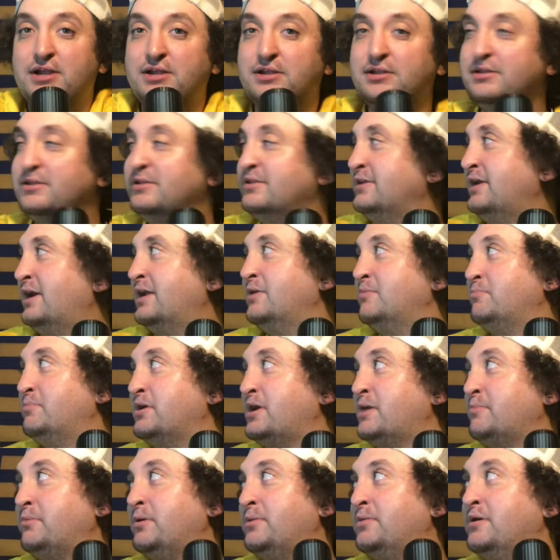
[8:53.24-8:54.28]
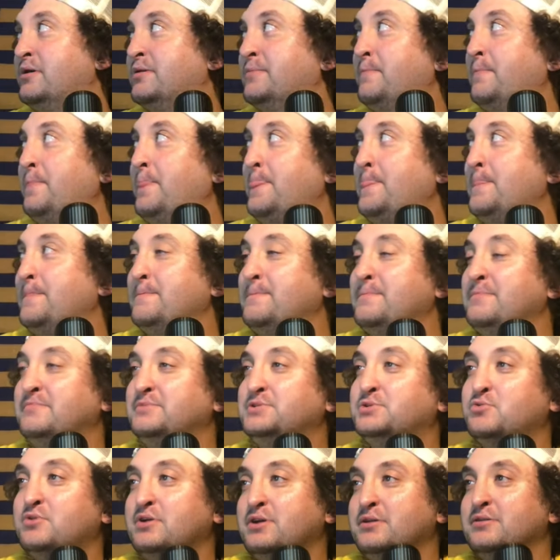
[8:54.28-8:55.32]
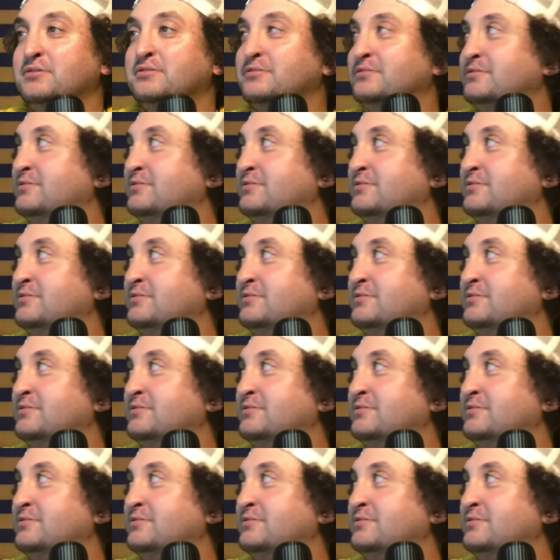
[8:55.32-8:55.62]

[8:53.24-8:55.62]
didn't pick up on that. It's okay.